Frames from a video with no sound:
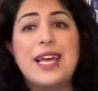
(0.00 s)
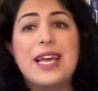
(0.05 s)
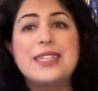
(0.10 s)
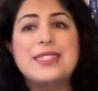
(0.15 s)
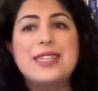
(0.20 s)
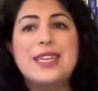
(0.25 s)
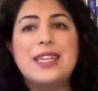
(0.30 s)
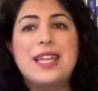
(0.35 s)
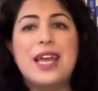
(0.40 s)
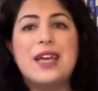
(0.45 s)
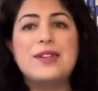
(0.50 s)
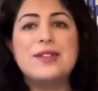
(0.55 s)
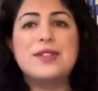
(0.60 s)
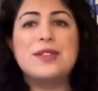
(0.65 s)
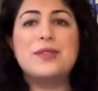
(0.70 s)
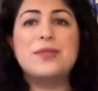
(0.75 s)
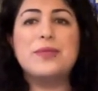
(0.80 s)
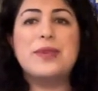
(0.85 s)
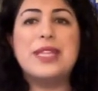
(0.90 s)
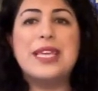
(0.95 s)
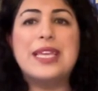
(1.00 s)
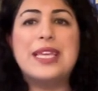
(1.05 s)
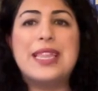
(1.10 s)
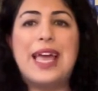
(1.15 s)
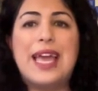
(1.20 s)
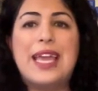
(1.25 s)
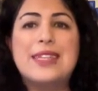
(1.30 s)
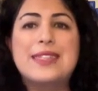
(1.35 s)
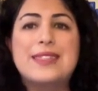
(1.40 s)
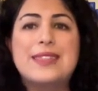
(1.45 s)
I did. I also really
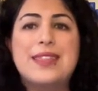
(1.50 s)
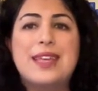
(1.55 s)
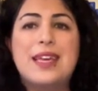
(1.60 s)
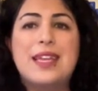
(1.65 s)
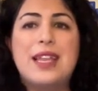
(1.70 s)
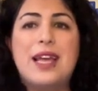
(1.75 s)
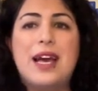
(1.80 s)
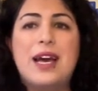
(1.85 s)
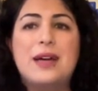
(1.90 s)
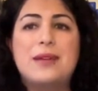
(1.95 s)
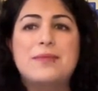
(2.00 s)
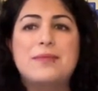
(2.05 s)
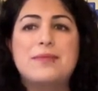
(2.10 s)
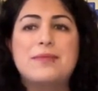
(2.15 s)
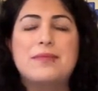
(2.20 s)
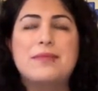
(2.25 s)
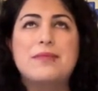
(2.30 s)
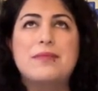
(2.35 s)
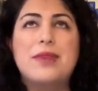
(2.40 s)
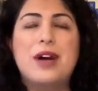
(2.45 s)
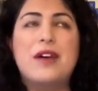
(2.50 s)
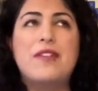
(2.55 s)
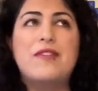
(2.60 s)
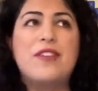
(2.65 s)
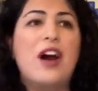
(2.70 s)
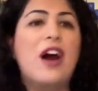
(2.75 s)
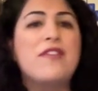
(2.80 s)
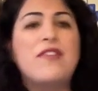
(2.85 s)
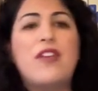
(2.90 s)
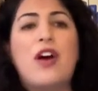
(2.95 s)
liked that um,
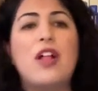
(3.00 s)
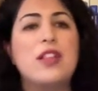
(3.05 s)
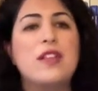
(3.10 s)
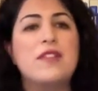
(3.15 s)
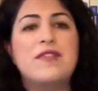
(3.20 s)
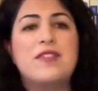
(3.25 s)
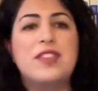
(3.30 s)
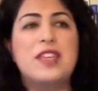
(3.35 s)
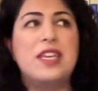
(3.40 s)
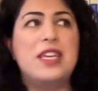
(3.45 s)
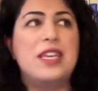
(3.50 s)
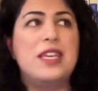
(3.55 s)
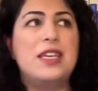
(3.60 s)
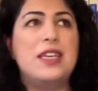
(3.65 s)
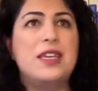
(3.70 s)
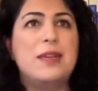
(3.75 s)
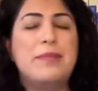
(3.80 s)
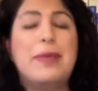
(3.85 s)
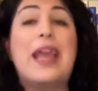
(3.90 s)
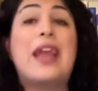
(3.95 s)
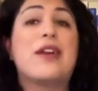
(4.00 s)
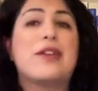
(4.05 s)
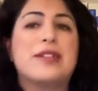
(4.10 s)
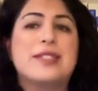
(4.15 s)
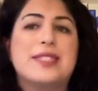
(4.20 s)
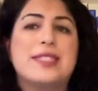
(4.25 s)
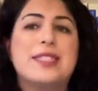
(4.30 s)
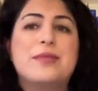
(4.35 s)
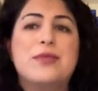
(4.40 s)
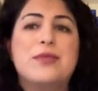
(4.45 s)
of of all of the
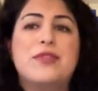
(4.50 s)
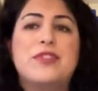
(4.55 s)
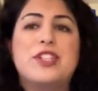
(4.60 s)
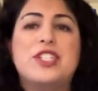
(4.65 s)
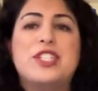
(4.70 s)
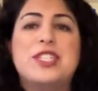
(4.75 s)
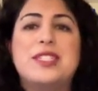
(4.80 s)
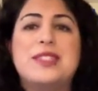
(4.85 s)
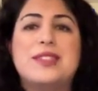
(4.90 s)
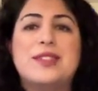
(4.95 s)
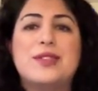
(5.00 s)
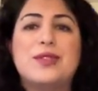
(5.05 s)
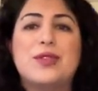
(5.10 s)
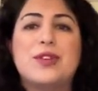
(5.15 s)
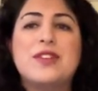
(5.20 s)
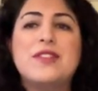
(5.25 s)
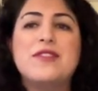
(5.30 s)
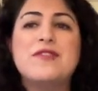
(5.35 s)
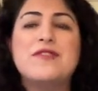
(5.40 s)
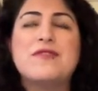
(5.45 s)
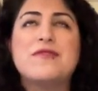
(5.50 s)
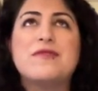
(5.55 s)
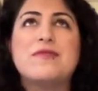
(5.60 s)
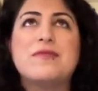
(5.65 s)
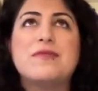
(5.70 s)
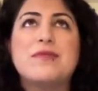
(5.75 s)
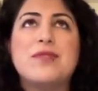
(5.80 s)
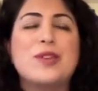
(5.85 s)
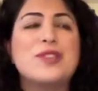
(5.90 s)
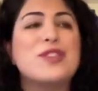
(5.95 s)
parents in the movie, she sort of
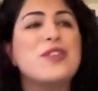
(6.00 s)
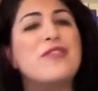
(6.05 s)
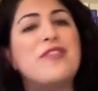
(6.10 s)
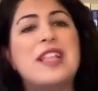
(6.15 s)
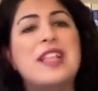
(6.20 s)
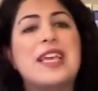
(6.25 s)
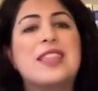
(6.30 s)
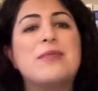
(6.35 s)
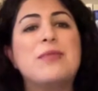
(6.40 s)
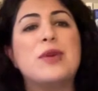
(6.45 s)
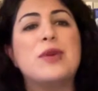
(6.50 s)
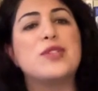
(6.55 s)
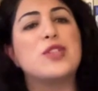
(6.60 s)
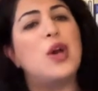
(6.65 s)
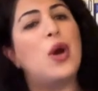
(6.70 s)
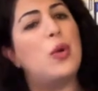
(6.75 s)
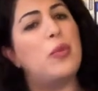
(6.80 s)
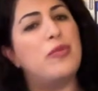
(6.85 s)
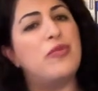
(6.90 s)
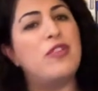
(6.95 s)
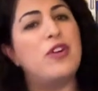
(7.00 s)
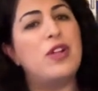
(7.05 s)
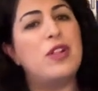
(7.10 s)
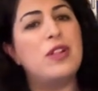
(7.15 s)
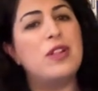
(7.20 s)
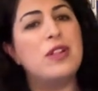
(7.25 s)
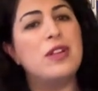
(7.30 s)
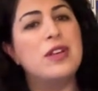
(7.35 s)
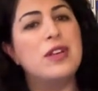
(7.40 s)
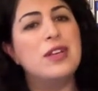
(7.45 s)
also felt like the most
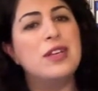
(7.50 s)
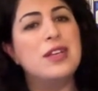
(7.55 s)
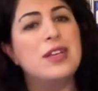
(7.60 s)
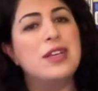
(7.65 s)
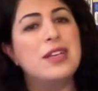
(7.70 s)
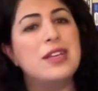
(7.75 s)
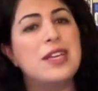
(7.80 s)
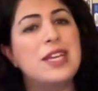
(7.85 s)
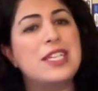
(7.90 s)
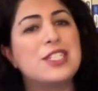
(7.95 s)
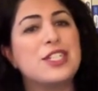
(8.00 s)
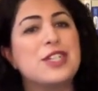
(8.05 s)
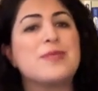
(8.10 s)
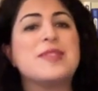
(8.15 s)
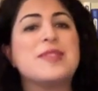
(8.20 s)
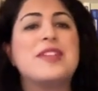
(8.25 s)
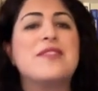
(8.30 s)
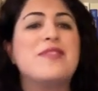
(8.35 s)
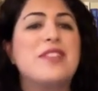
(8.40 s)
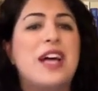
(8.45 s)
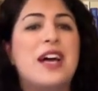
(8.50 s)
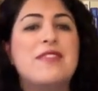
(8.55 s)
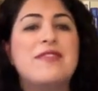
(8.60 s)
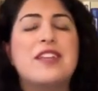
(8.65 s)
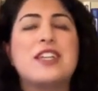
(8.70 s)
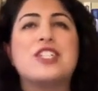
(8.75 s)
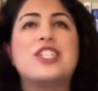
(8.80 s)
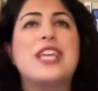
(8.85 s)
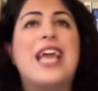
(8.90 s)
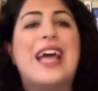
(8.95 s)
hopeful in terms of love.
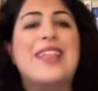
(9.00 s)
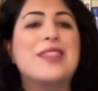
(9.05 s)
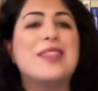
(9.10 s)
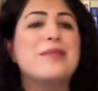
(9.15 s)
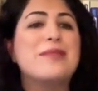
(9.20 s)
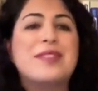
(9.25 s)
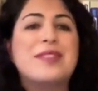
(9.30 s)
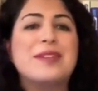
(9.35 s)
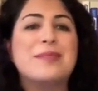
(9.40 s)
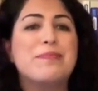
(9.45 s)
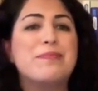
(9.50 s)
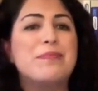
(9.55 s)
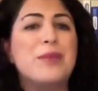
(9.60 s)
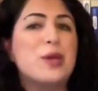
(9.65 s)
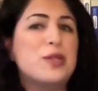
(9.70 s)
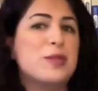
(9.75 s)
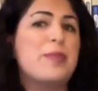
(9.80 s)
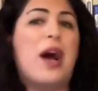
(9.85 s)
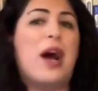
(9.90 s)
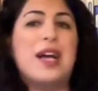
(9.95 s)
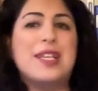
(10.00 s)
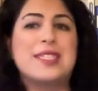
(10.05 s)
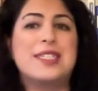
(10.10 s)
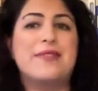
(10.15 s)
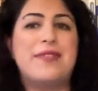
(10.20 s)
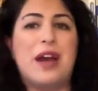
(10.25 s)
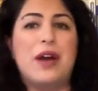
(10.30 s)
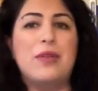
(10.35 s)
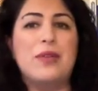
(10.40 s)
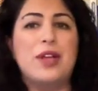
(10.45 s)
Like she had the the most
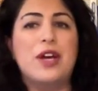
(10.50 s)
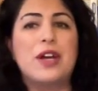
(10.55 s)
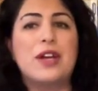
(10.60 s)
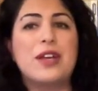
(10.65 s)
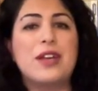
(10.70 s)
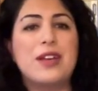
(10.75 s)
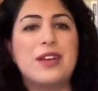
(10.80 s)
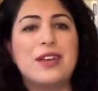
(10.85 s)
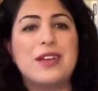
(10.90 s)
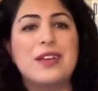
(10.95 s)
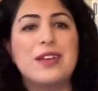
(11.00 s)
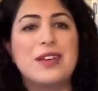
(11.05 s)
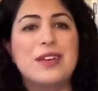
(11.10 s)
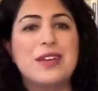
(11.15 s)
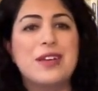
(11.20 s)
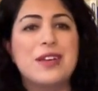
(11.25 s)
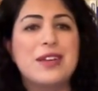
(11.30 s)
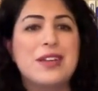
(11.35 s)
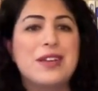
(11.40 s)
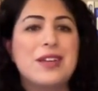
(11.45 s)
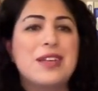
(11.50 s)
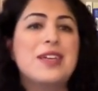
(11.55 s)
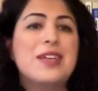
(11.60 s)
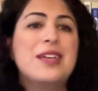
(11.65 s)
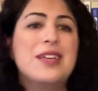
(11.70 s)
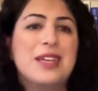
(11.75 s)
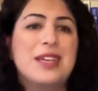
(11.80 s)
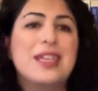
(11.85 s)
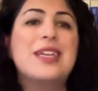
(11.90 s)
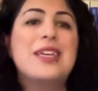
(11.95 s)
positive outlook. It. Yeah.
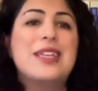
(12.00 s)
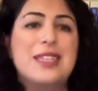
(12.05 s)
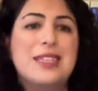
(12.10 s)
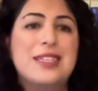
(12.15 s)
Yeah.